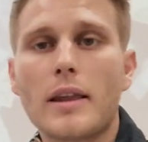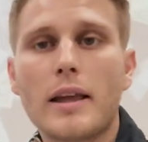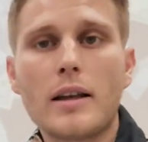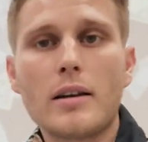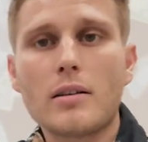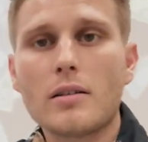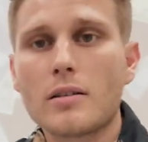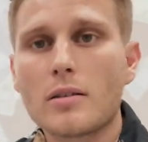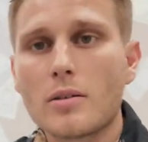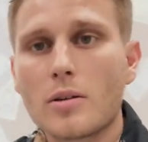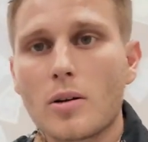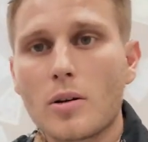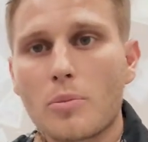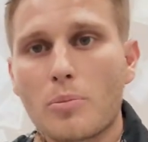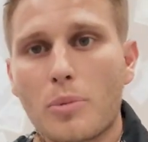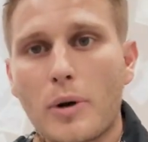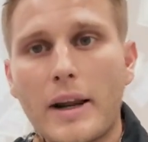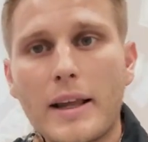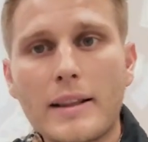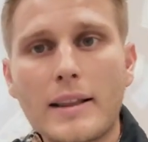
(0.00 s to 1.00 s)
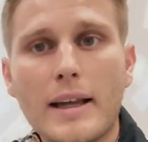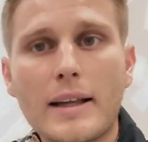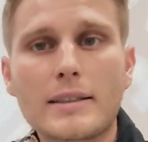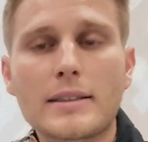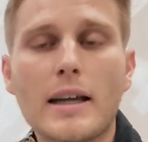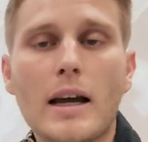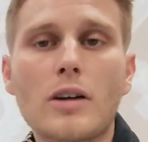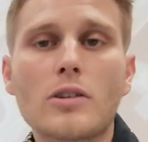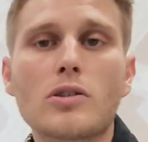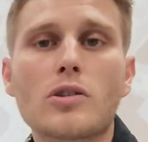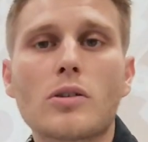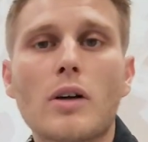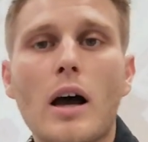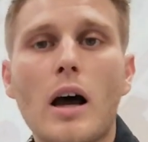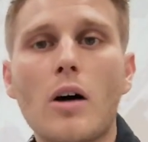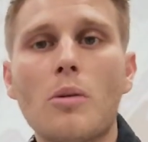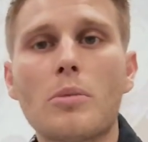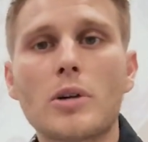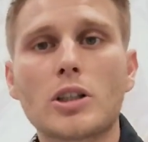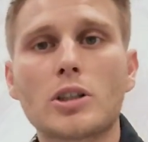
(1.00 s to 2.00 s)
then break that down to
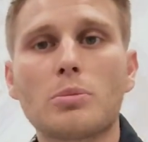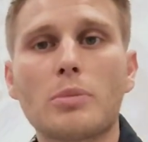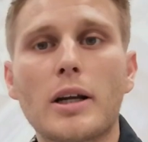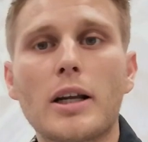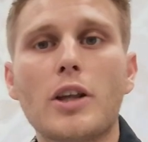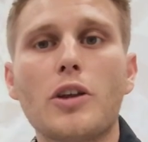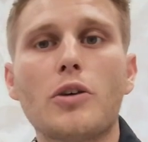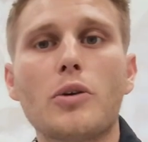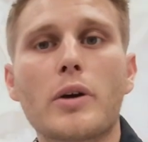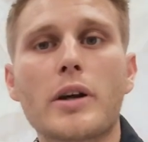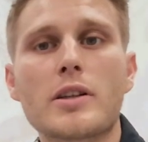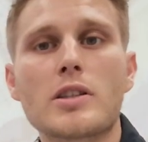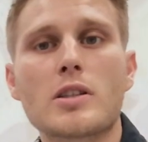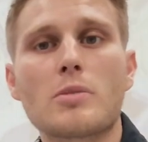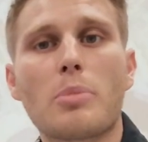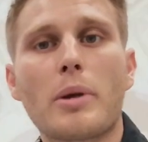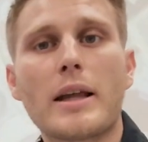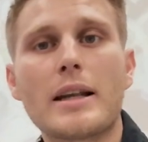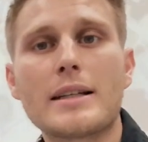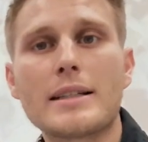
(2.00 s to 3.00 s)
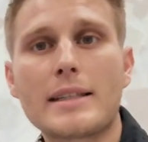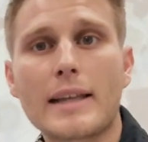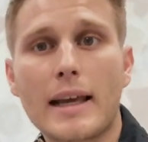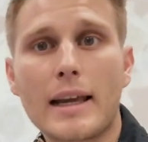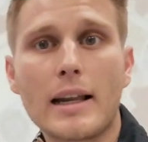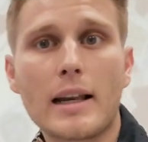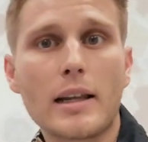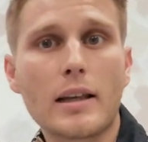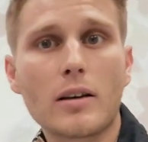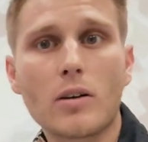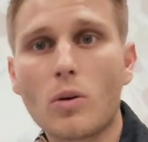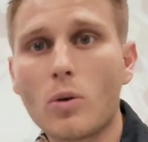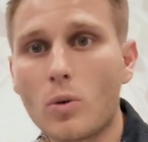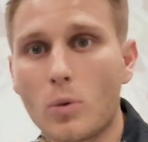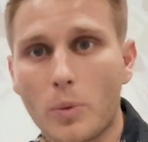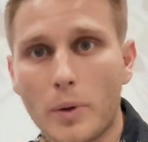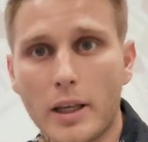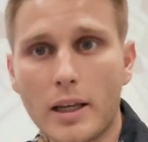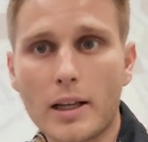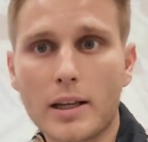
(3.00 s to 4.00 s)
how much money you can spend daily
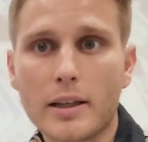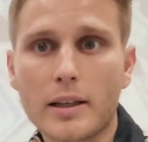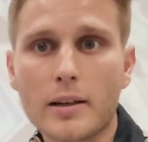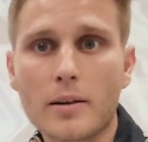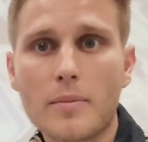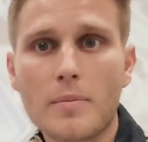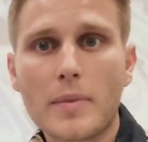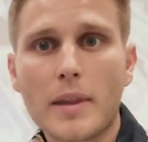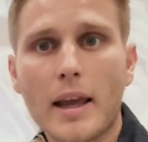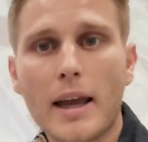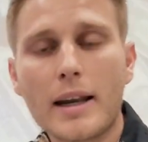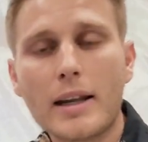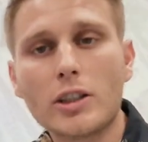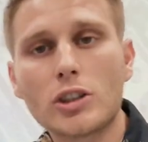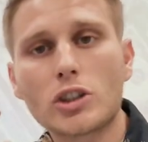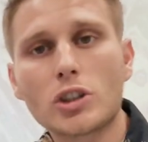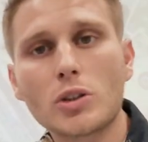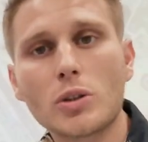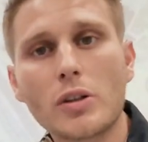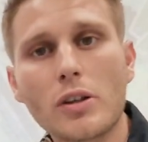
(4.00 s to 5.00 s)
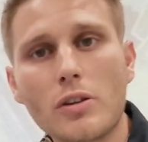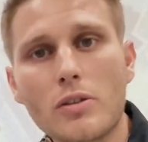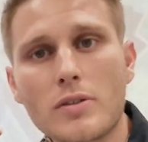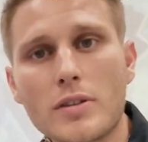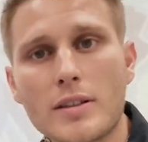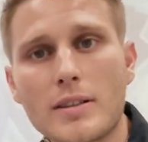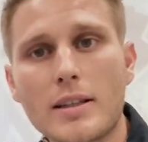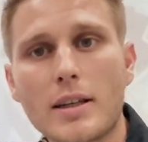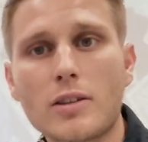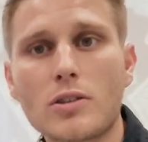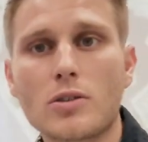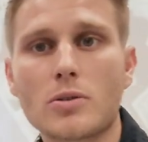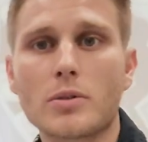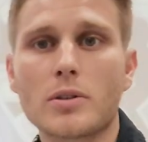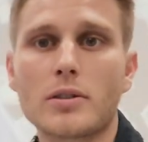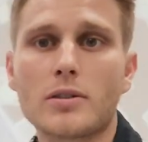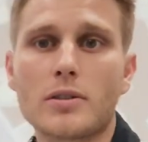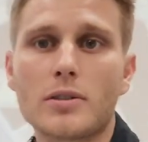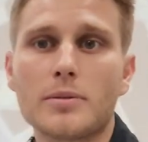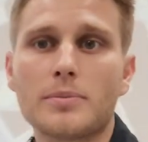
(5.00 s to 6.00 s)
or weekly, and ensure you stick
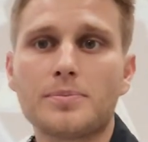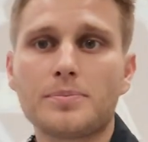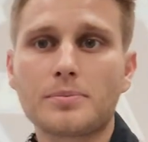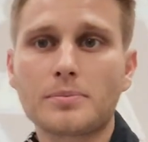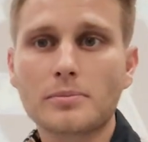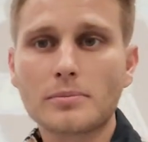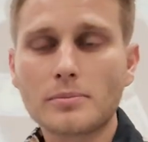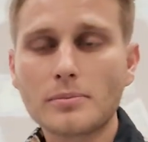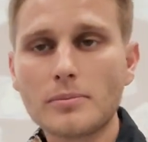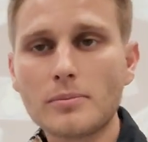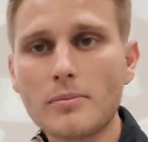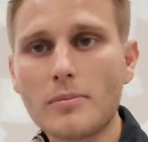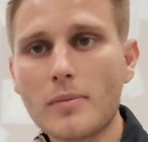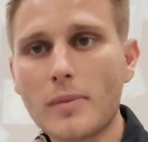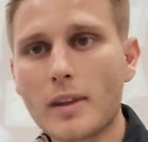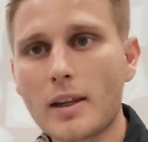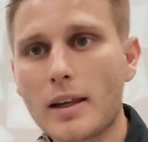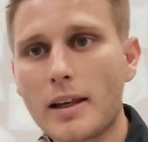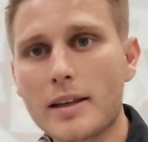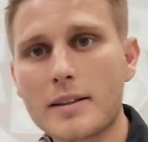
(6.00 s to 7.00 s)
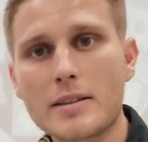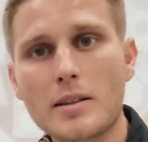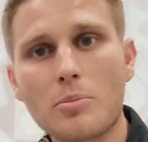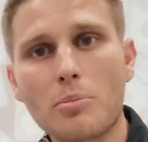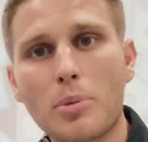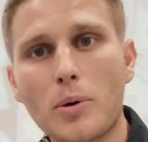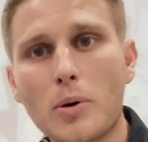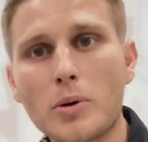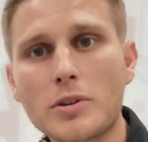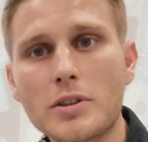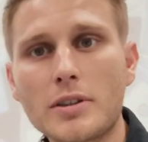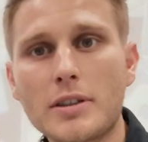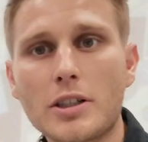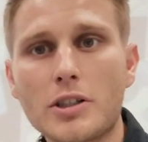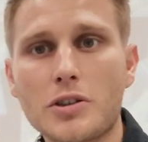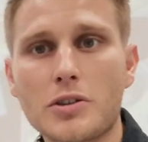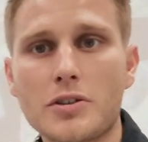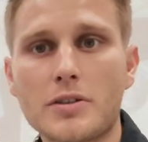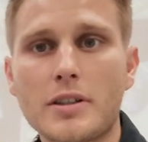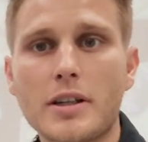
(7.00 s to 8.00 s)
to it. It's important
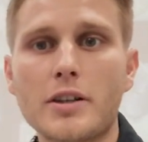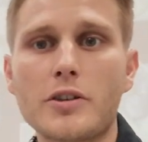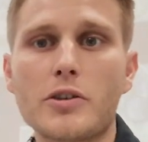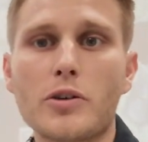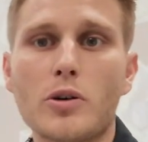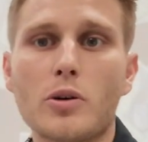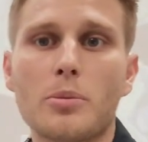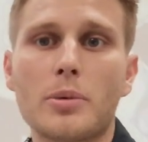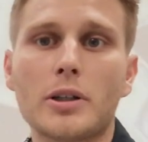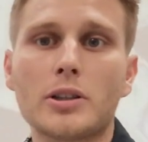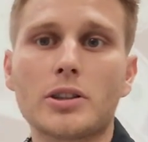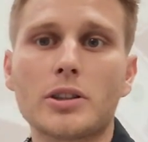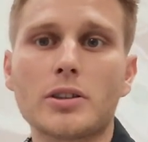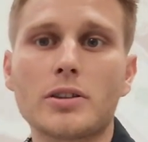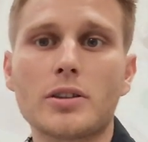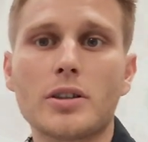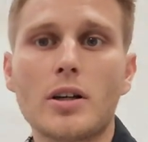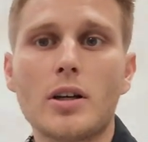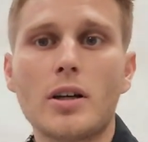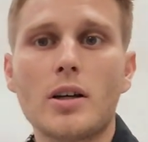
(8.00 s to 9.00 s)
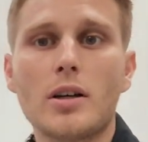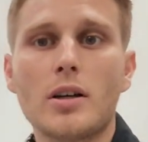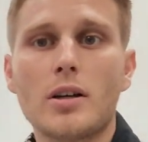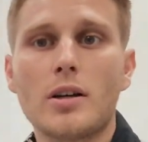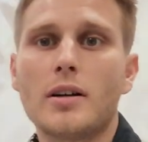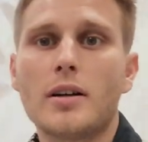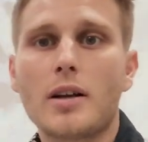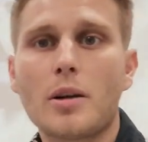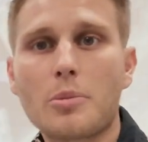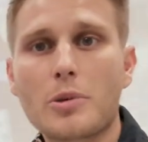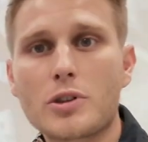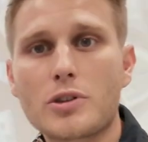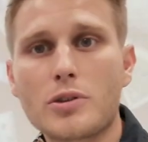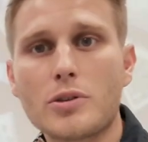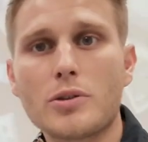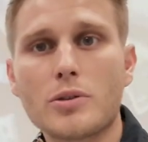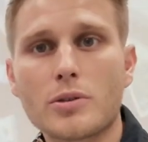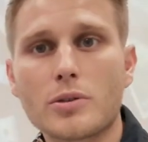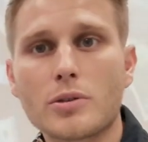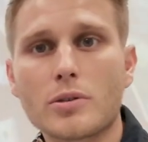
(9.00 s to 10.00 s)
that you stick to your budget. Number
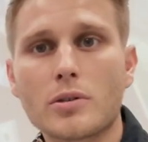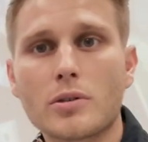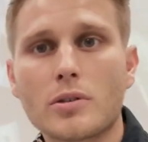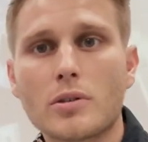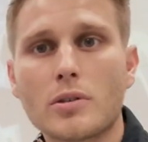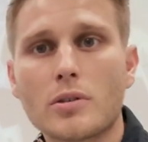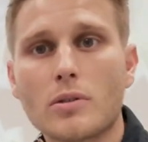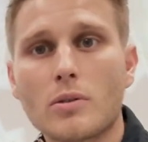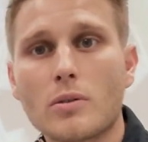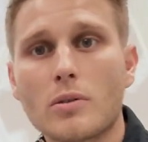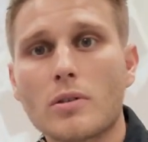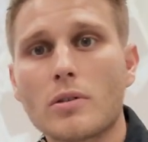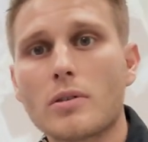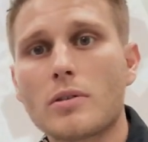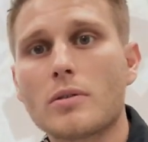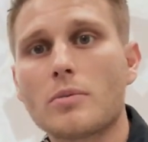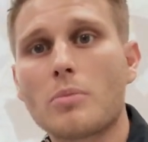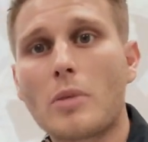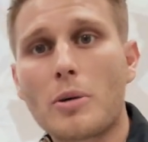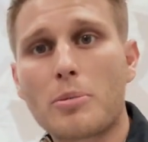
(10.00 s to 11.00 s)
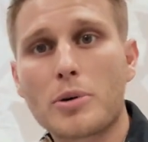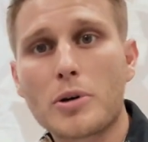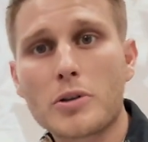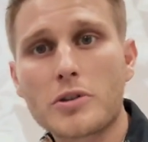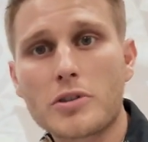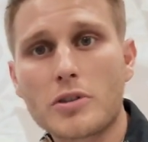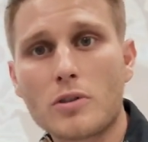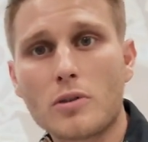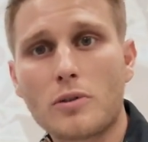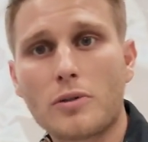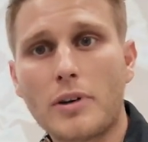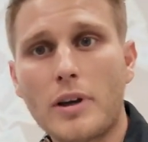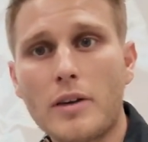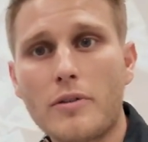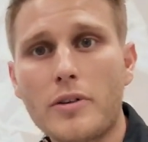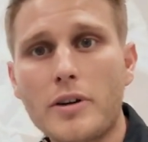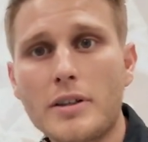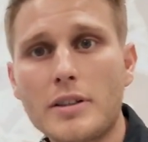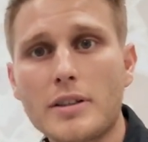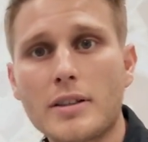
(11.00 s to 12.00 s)
2, my personal
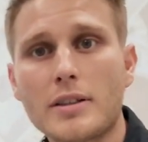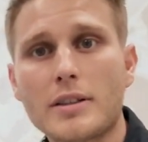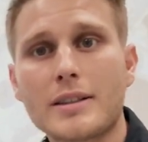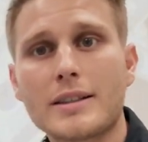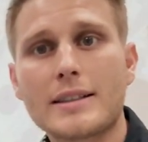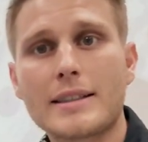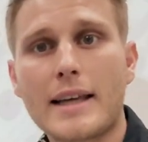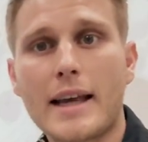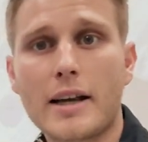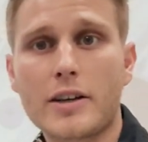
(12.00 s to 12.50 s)
favorite,